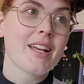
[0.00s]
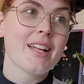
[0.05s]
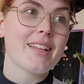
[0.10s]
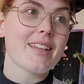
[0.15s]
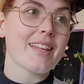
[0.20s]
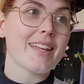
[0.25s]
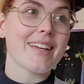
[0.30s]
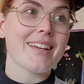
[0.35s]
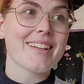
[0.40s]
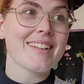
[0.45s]

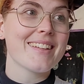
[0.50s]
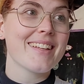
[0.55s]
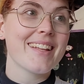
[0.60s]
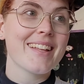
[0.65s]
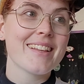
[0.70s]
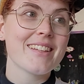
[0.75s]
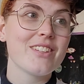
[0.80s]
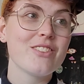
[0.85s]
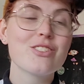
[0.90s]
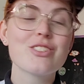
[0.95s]
Like
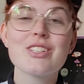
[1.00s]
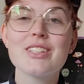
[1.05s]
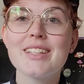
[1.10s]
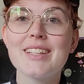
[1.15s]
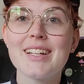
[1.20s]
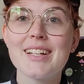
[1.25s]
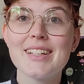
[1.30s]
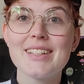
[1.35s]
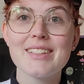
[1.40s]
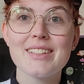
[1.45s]
usually
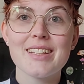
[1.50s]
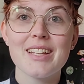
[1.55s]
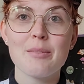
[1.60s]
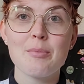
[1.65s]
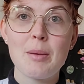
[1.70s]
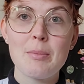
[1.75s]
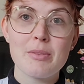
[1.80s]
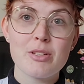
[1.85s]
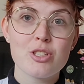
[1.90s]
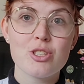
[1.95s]
that and
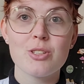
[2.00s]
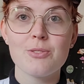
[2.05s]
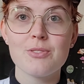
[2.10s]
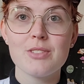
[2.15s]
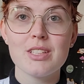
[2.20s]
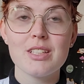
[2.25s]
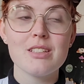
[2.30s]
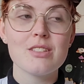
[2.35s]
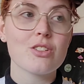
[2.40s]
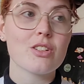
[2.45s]
my Mischief
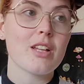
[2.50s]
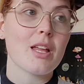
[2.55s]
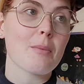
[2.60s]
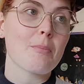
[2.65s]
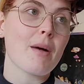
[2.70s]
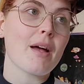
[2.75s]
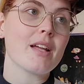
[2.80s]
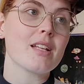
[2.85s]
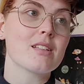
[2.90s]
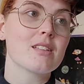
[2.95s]
tees are like
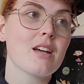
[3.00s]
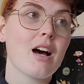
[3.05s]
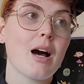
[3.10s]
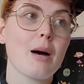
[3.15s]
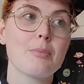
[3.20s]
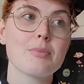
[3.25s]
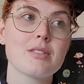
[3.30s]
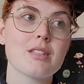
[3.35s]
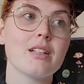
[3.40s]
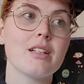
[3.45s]
my
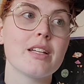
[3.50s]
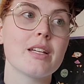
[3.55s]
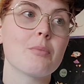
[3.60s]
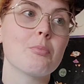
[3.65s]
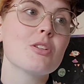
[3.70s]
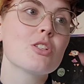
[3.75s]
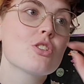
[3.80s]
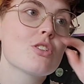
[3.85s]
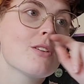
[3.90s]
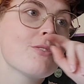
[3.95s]
top selling.
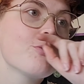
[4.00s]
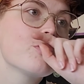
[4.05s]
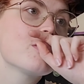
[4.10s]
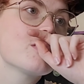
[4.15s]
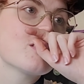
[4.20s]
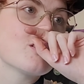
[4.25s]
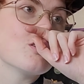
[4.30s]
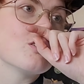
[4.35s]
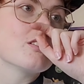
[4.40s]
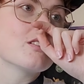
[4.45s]
Mischief was
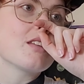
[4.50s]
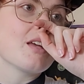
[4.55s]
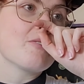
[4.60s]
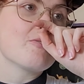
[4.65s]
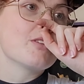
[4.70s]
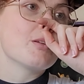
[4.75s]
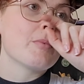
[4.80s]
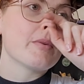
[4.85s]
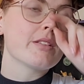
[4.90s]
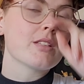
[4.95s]
still
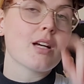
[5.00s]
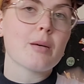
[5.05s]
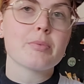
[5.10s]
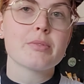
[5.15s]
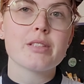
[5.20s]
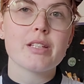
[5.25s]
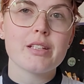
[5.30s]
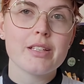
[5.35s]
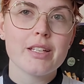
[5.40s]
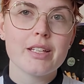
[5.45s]
definitely my top
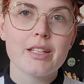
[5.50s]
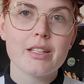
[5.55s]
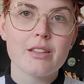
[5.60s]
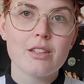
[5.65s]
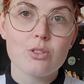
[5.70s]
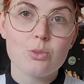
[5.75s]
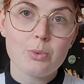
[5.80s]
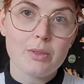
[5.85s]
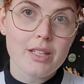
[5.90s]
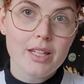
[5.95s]
selling
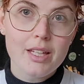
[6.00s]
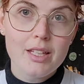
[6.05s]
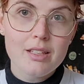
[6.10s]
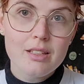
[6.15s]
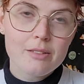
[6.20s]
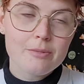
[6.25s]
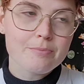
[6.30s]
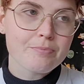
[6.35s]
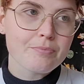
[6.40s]
this weekend,